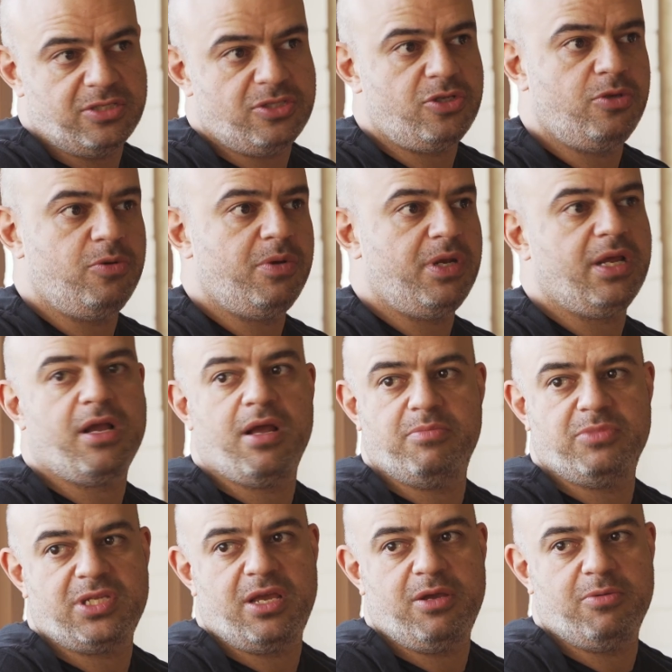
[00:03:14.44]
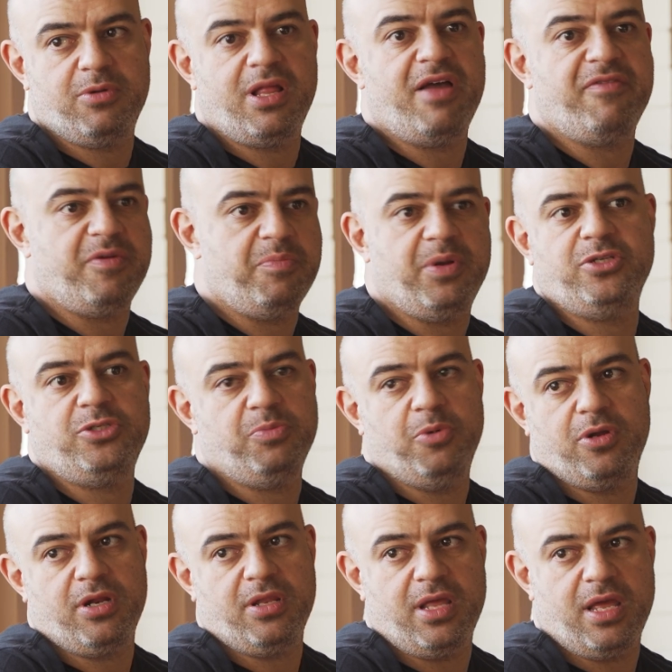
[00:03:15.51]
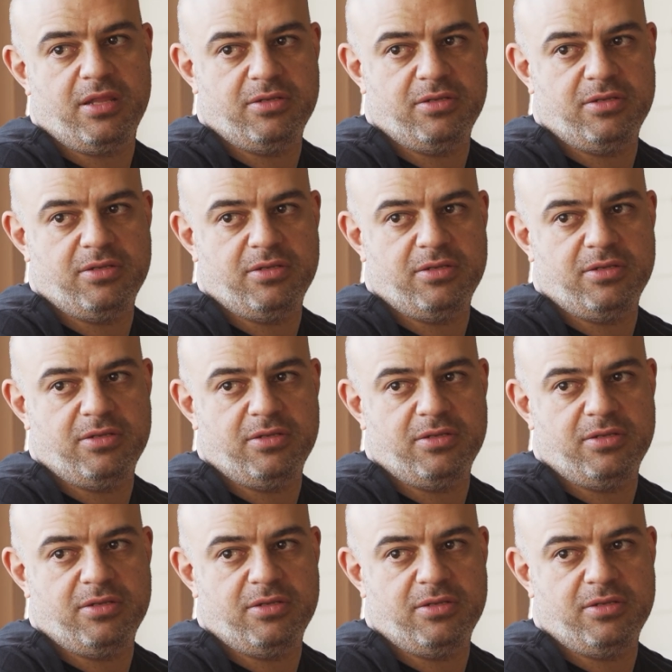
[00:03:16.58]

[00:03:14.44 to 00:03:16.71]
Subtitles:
2, when it comes out, we'll have a bunch more on that.